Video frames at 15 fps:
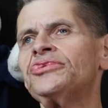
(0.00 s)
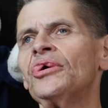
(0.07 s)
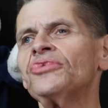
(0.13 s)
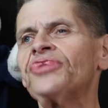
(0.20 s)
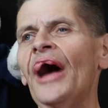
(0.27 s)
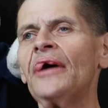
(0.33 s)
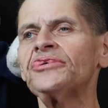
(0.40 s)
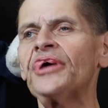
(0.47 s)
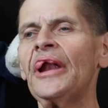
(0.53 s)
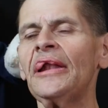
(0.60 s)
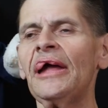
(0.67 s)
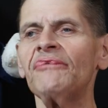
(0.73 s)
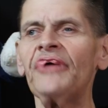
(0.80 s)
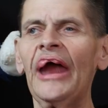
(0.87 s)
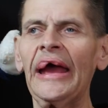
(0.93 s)
In
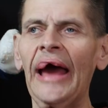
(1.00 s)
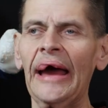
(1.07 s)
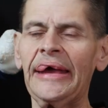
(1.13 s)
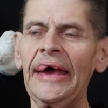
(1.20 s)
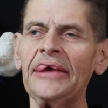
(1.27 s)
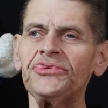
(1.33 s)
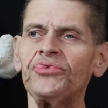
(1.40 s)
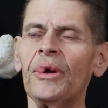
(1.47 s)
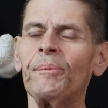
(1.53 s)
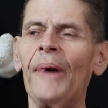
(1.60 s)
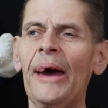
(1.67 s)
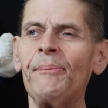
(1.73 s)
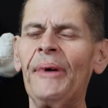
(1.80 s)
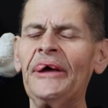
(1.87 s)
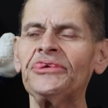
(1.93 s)
2011, I got gastric
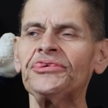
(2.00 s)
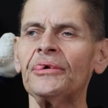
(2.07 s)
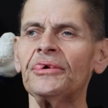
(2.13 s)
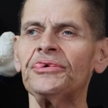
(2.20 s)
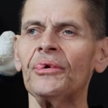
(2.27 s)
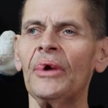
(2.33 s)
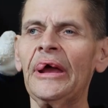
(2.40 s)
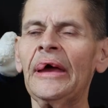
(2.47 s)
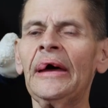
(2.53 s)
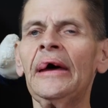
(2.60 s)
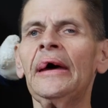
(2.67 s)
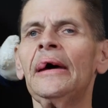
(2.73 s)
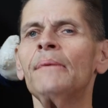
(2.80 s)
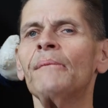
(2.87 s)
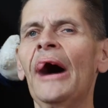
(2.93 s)
bypass surgery.
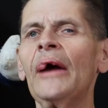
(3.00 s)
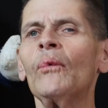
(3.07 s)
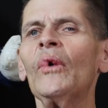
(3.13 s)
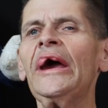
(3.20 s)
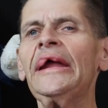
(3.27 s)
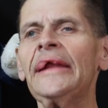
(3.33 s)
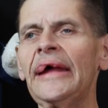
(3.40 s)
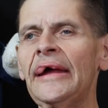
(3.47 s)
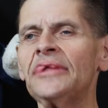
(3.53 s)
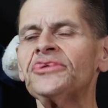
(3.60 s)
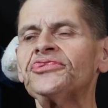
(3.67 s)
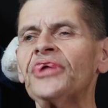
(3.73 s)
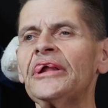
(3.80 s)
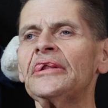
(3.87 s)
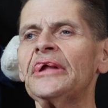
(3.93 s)
My weight
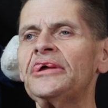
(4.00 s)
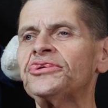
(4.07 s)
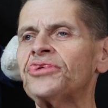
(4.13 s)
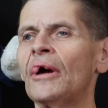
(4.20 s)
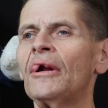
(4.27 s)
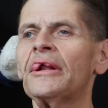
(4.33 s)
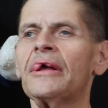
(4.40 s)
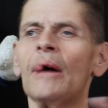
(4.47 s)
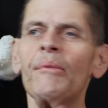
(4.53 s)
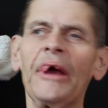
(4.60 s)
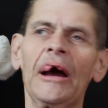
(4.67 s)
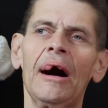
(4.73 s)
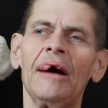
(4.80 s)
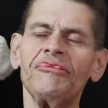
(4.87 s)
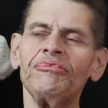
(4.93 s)
instantly started
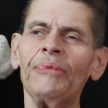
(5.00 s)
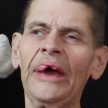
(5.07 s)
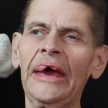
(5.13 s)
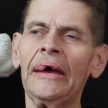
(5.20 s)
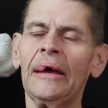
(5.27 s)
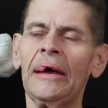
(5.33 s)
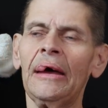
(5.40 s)
coming off me.